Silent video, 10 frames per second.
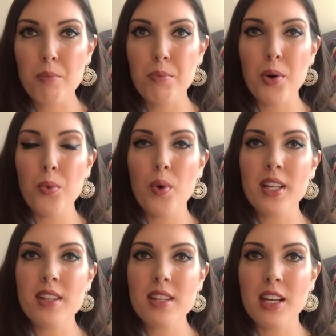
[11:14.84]
But
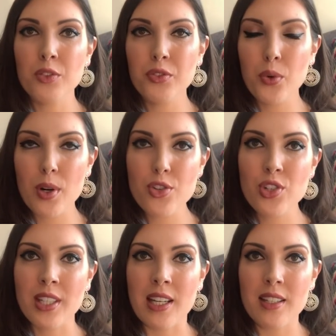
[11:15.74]
what's
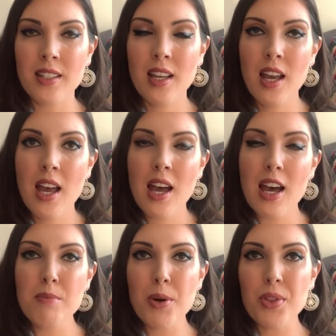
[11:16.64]
unfortunate
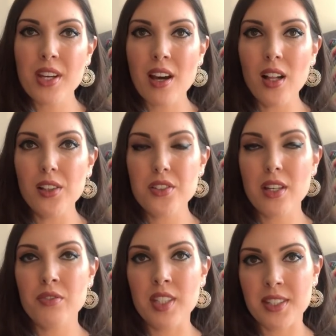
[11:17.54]
about the cult
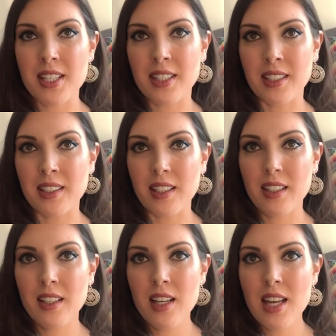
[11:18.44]
of Nithyananda
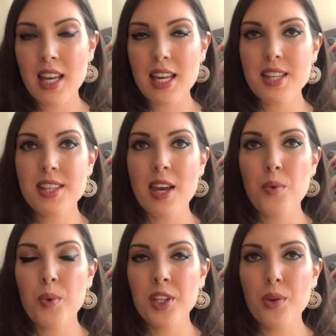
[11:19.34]
is
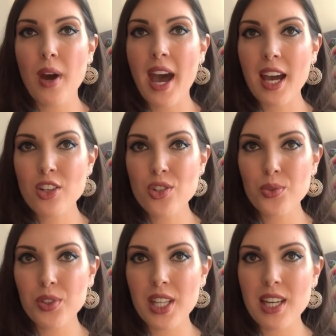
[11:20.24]
that when you
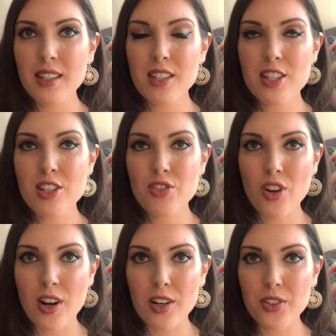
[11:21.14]
actually
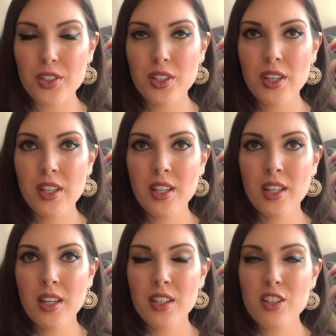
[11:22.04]
start
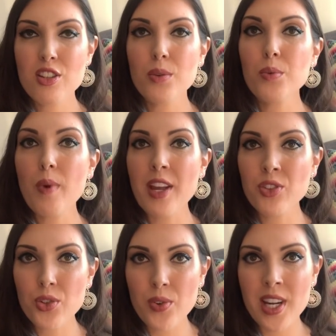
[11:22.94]

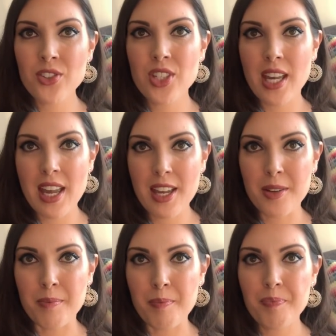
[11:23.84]
surrendering to
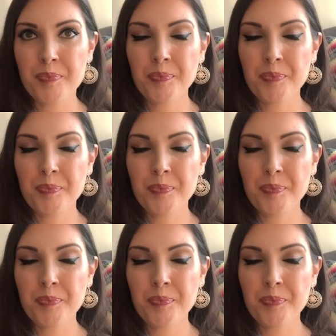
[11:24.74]
him,